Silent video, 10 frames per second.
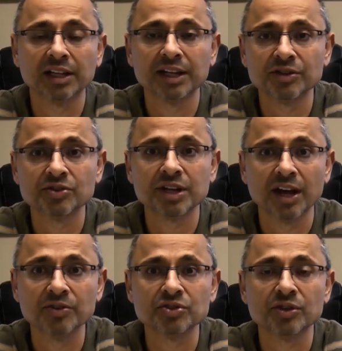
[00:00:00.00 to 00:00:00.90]
uh, lenders
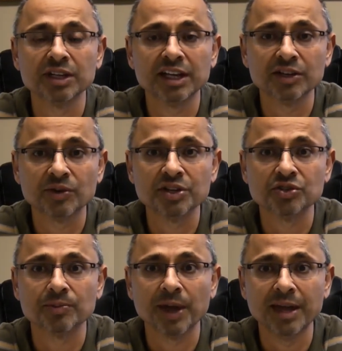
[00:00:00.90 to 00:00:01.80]
now is you can
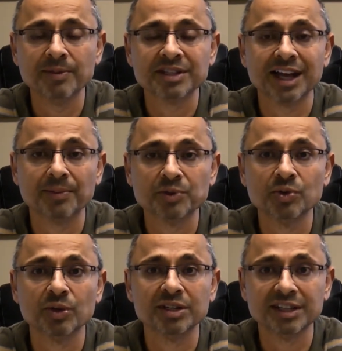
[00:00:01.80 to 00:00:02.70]
increase your payments up
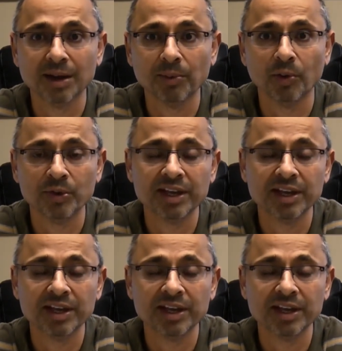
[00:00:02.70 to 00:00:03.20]
to a double.